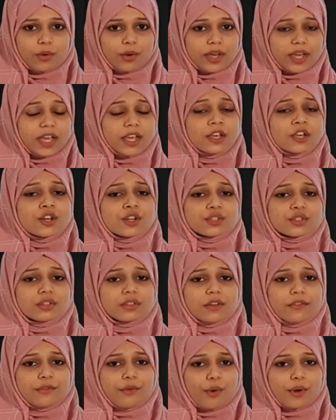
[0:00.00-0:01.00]
Okay, so
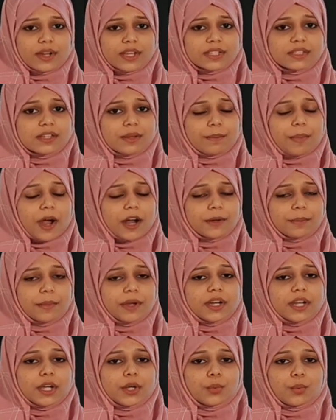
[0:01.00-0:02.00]
the forest
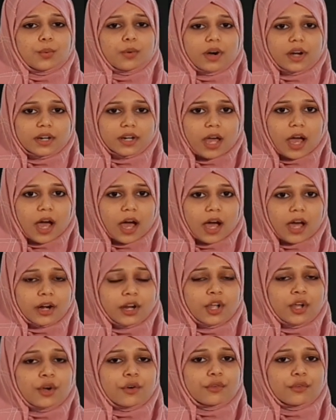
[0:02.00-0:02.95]
department, it worked hard